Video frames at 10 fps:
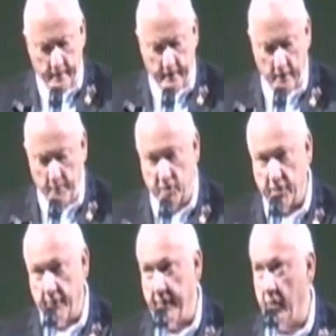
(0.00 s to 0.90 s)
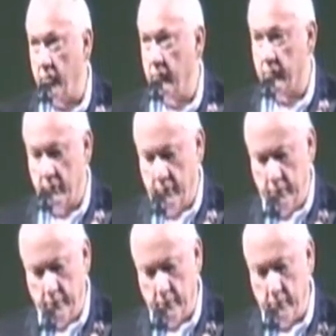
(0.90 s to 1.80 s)
Again, let me say thank you to
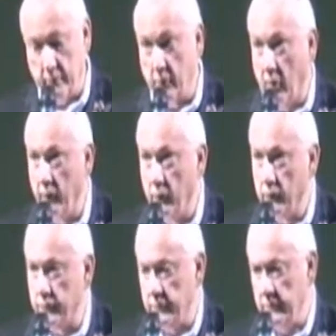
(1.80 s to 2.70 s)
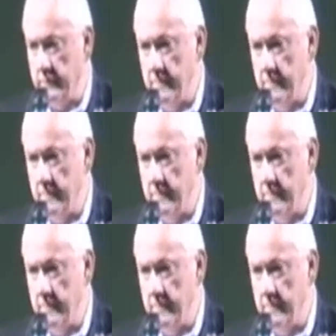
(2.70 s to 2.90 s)
all those,